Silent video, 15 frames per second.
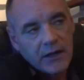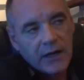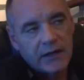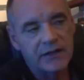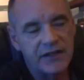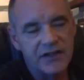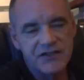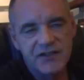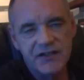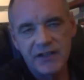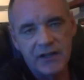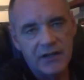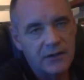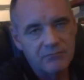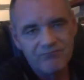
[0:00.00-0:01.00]
unless
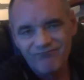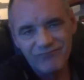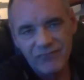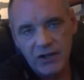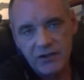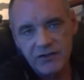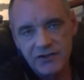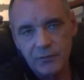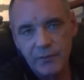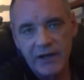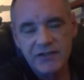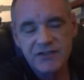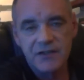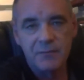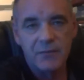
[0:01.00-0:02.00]
they're, you know, it's the
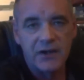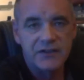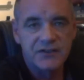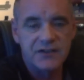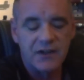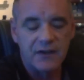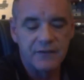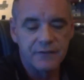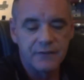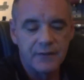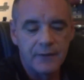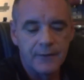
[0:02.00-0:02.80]
rats and mice stuff.